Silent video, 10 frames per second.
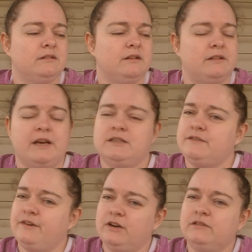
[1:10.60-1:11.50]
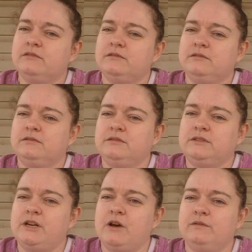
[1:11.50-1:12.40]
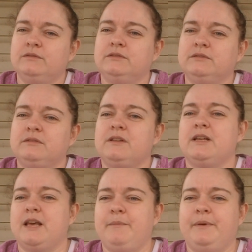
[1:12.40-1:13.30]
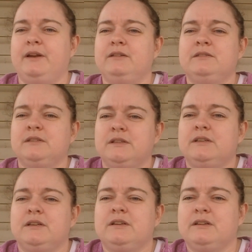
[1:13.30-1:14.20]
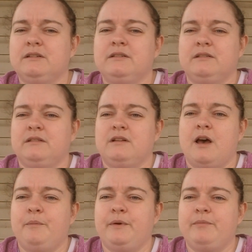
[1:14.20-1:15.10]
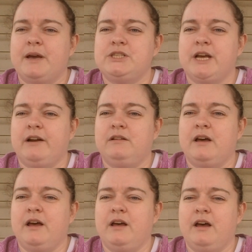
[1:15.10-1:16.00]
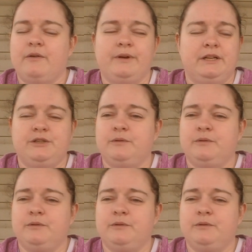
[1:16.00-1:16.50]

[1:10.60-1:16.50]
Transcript: Thanks for, keeping up with my channel. I really do